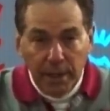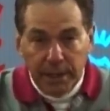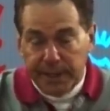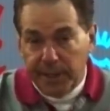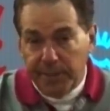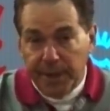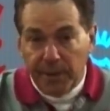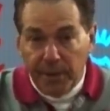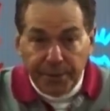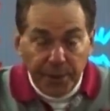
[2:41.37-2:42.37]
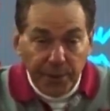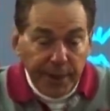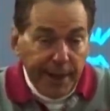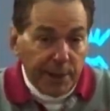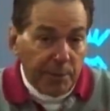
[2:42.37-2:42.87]
uh, to get better on third
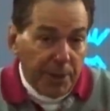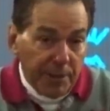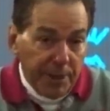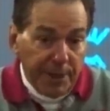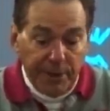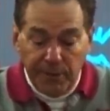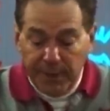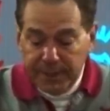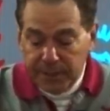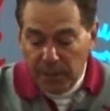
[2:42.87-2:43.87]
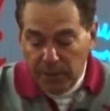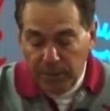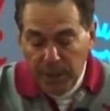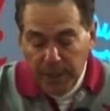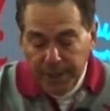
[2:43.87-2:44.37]
down, to play better in the red zone.